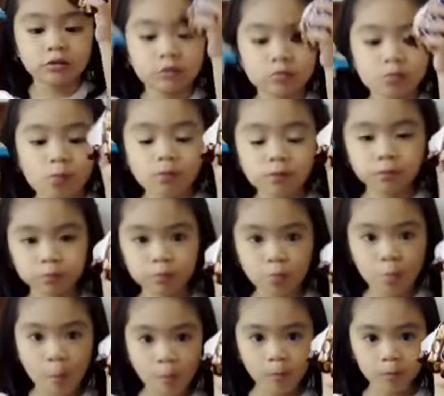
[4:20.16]
Which one is the
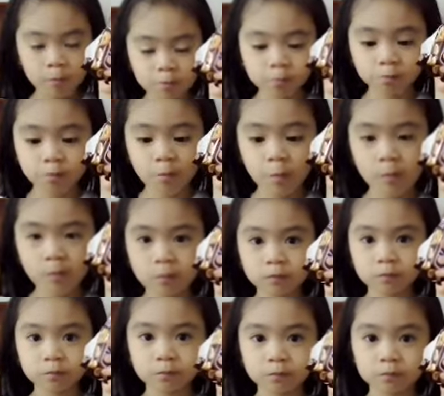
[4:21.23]
best, the Snicker or the
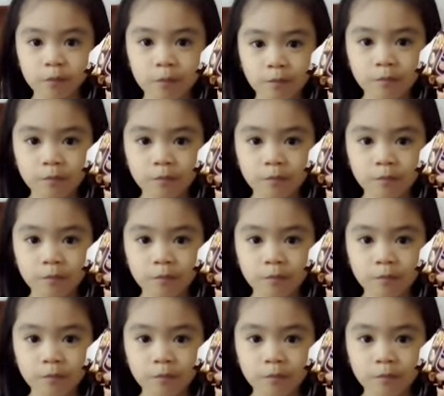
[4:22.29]
Hershey?